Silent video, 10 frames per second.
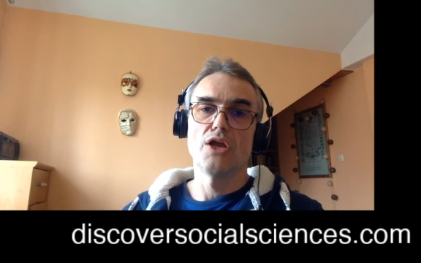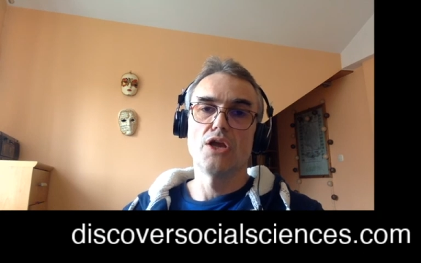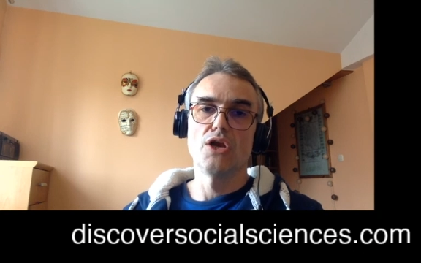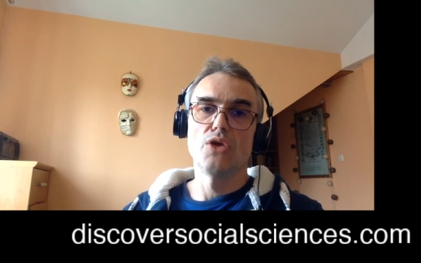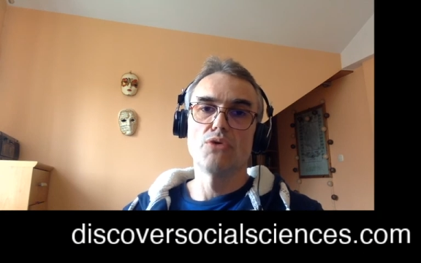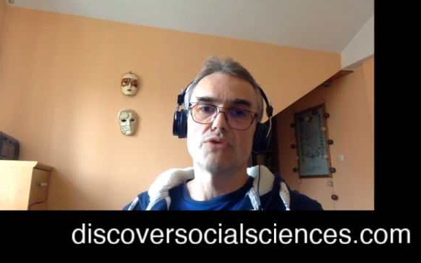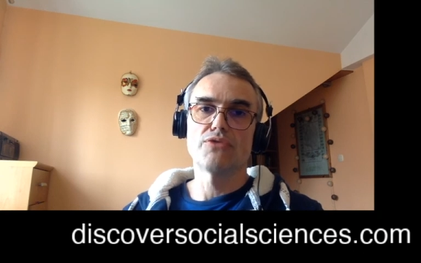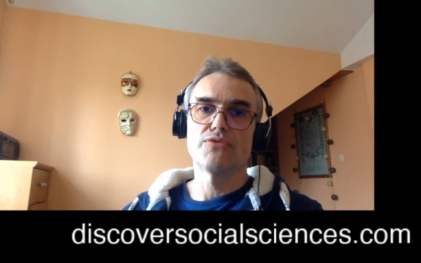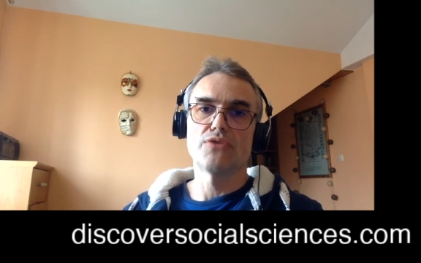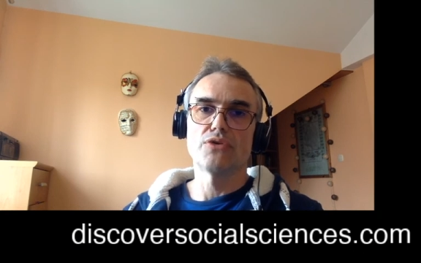look
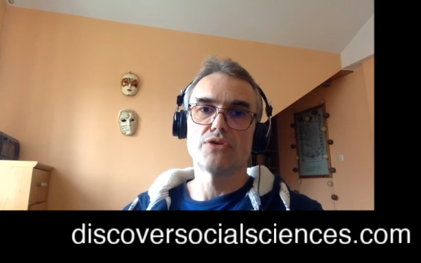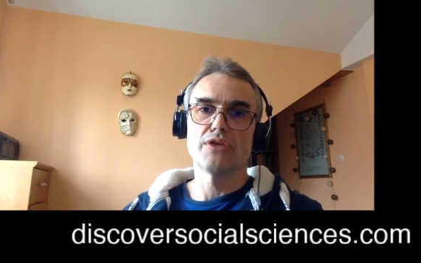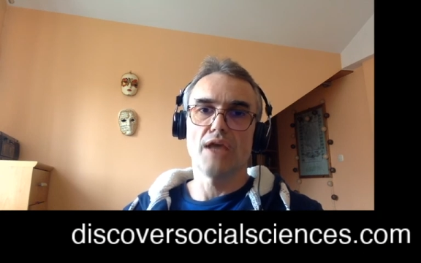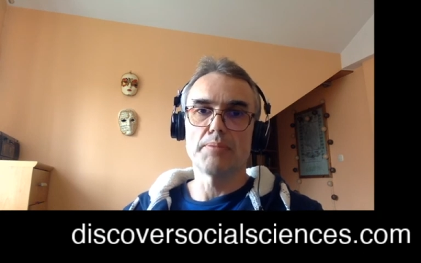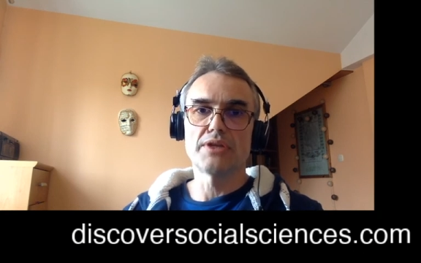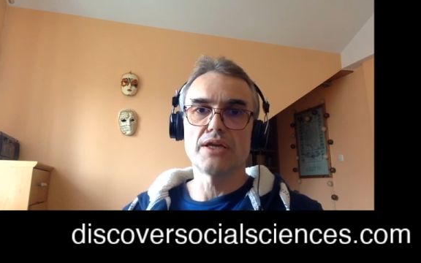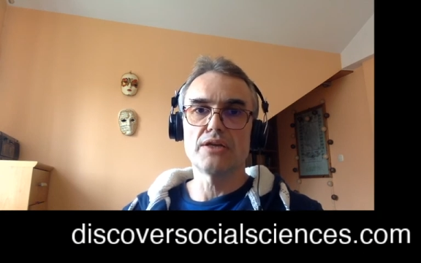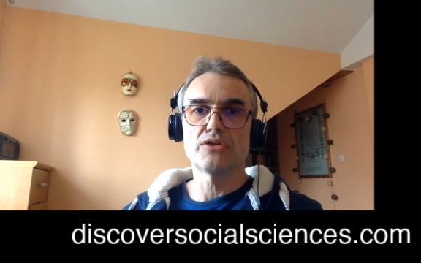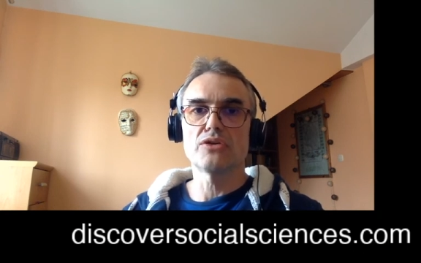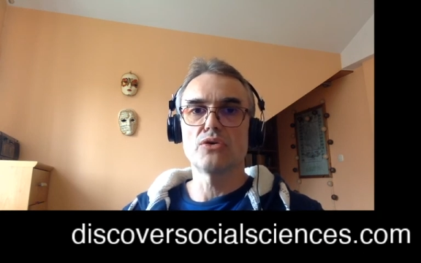for the
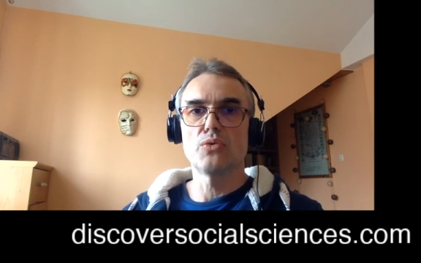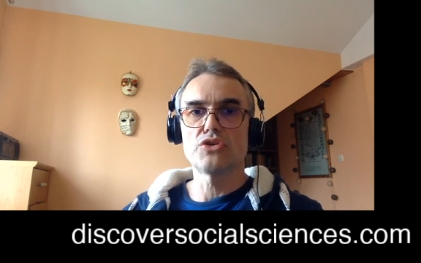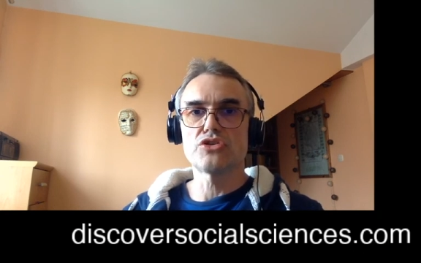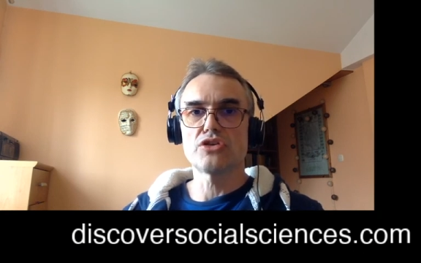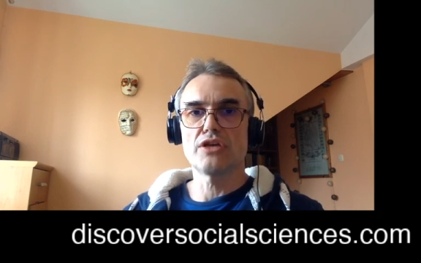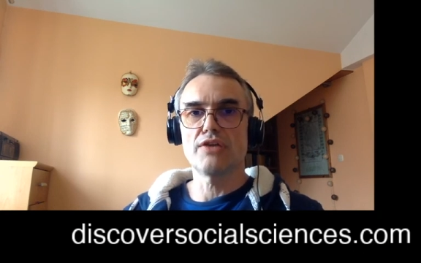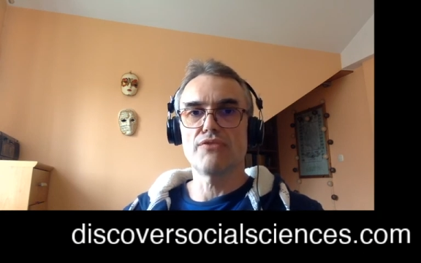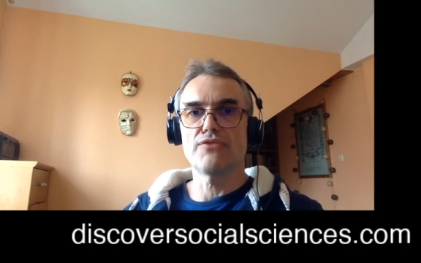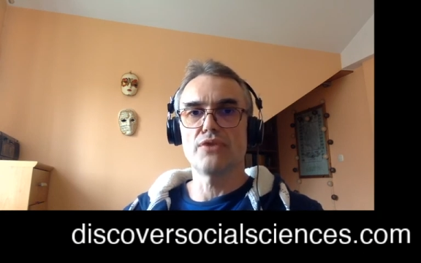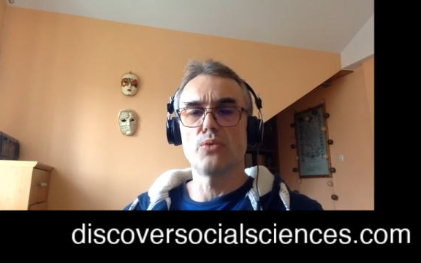update which
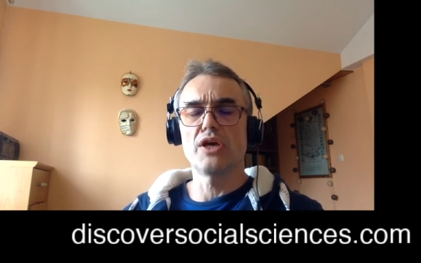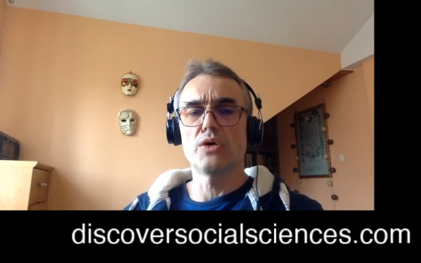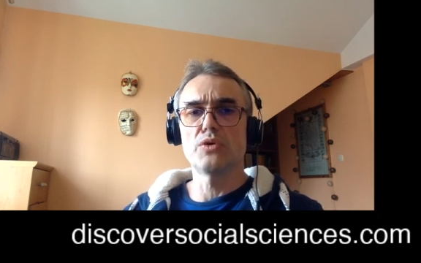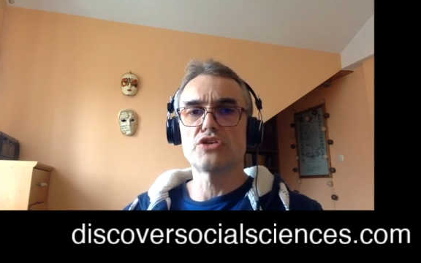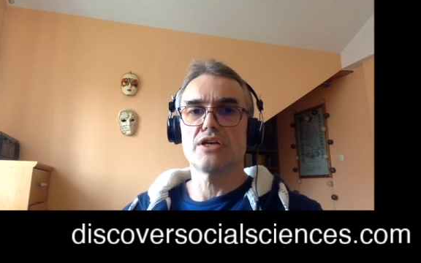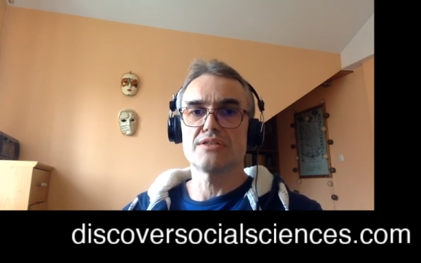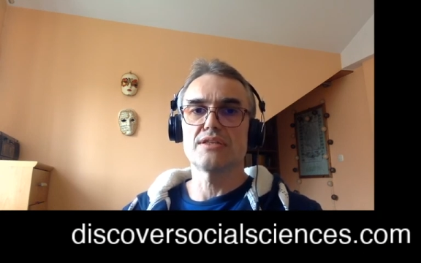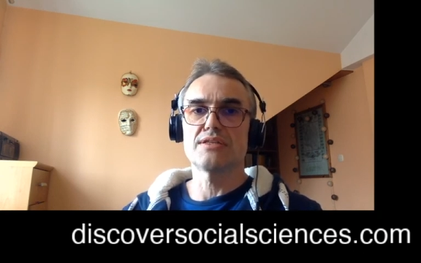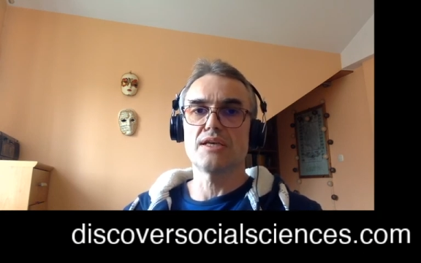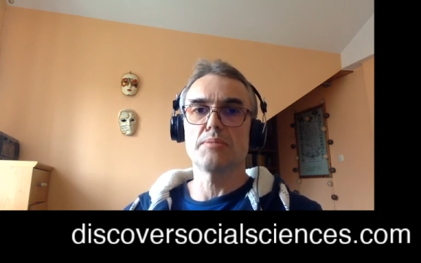have which has
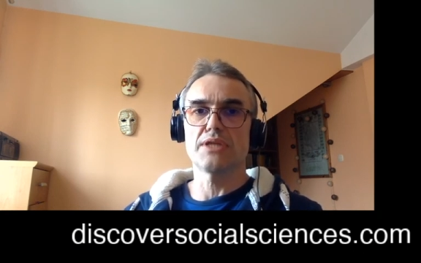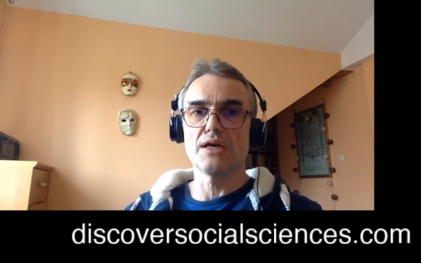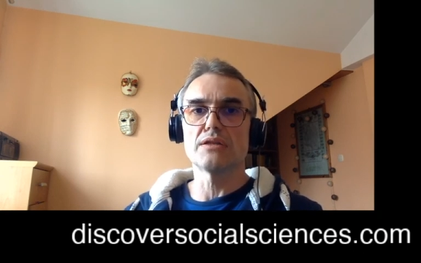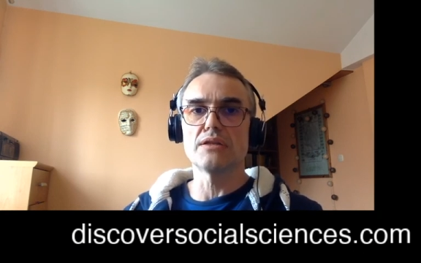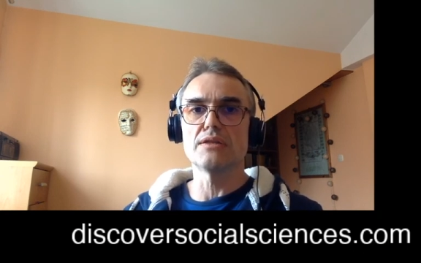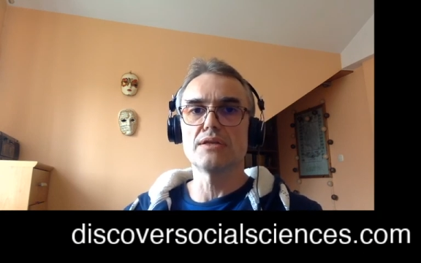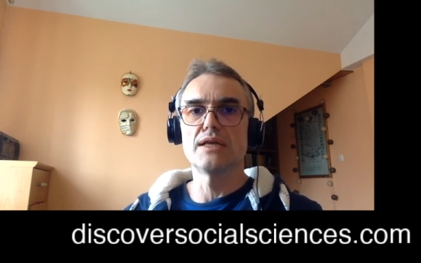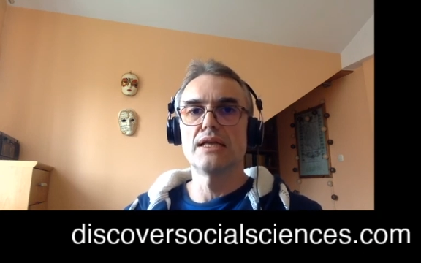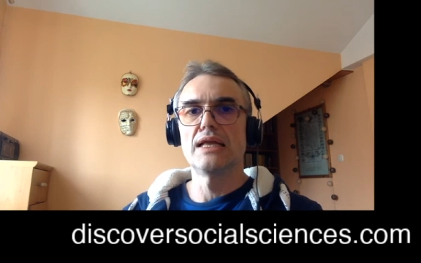the same title